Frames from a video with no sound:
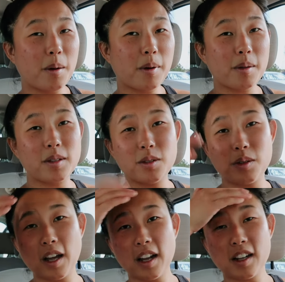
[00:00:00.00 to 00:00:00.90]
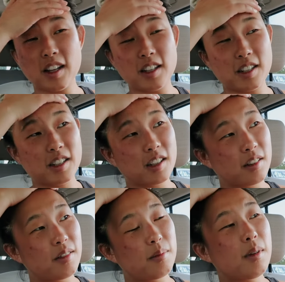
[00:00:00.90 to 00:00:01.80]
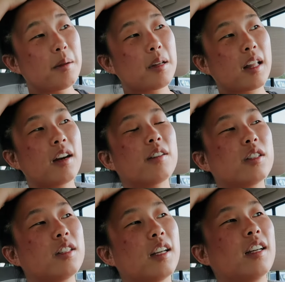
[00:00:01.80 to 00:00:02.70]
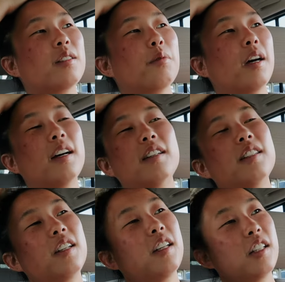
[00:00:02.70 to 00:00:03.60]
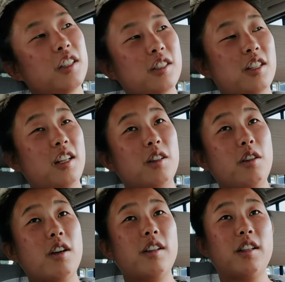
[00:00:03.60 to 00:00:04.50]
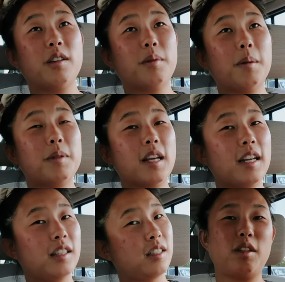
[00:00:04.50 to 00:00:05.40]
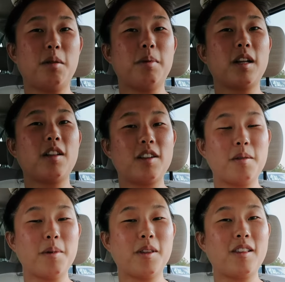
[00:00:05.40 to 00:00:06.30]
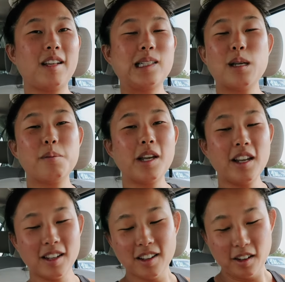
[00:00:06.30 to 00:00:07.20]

I'll probably do that like maybe later today as well just like look on their website and their big long email that they sent me